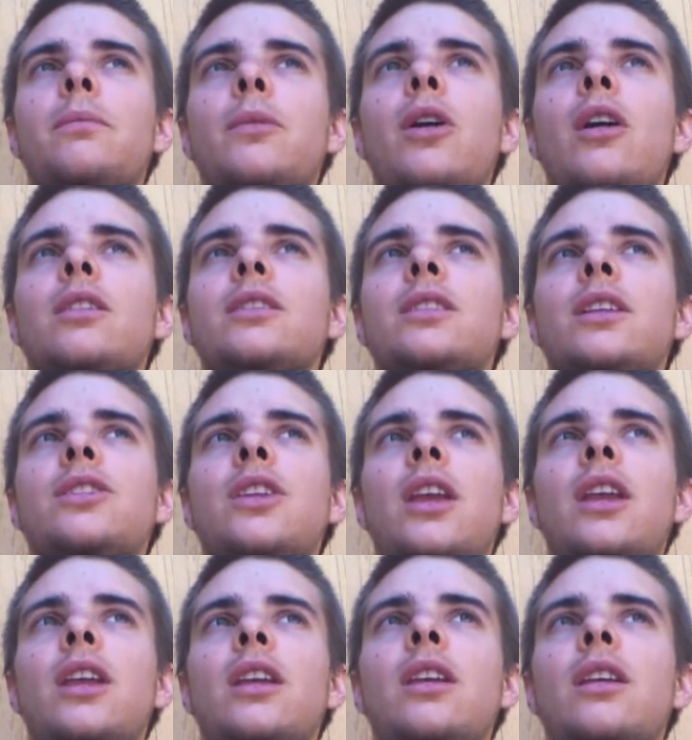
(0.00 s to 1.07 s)
caused such
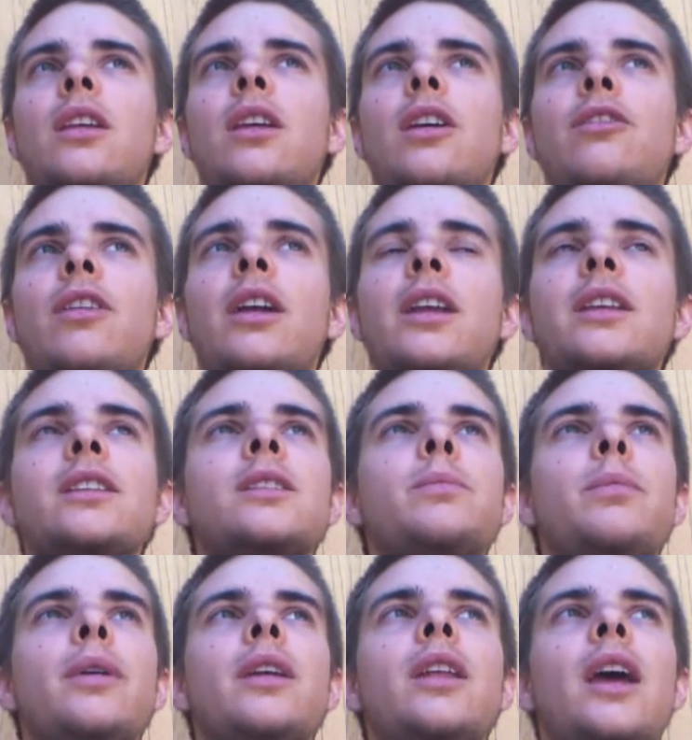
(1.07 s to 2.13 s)
a ruckus,
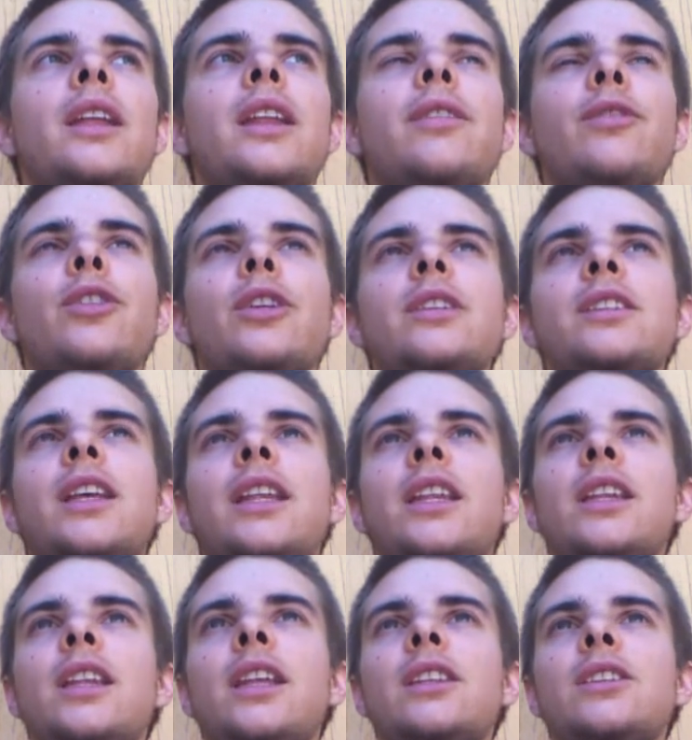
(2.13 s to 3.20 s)
but I never
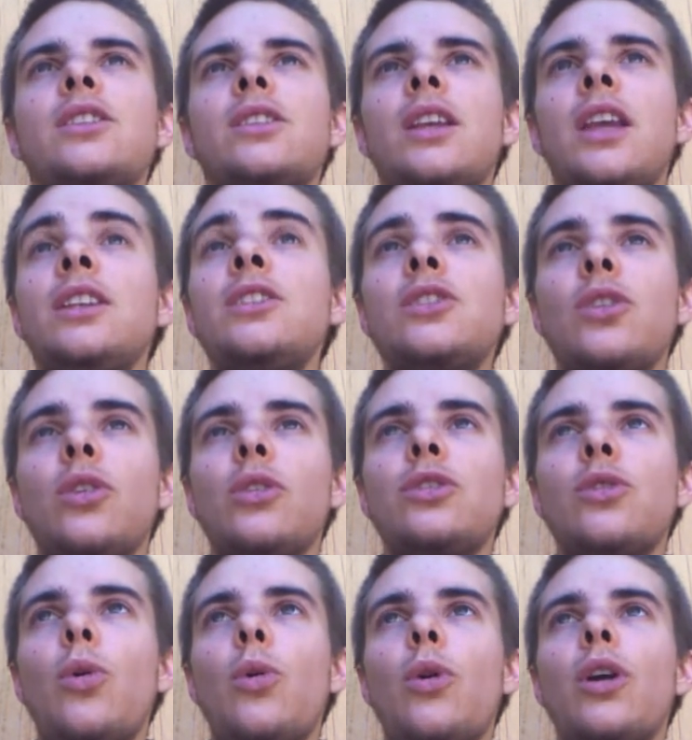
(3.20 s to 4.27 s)
intended
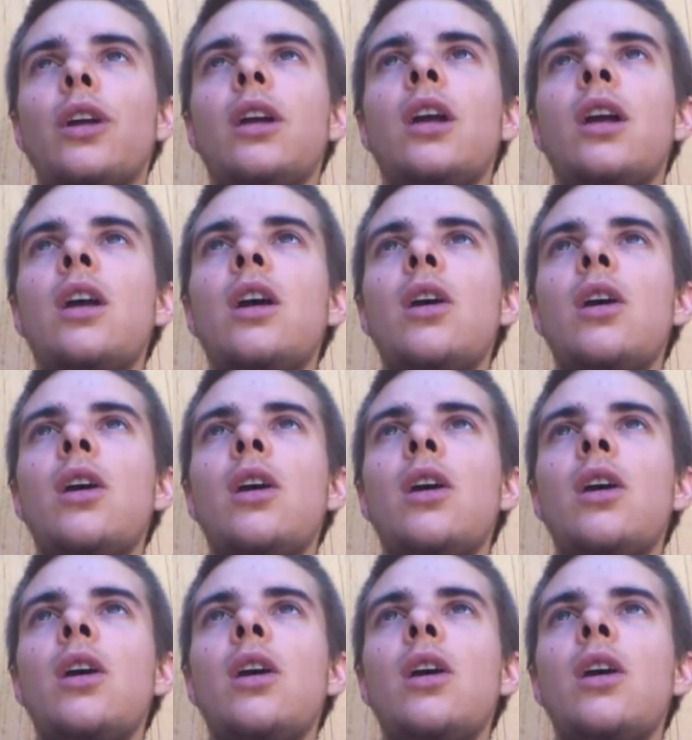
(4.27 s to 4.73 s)
insult or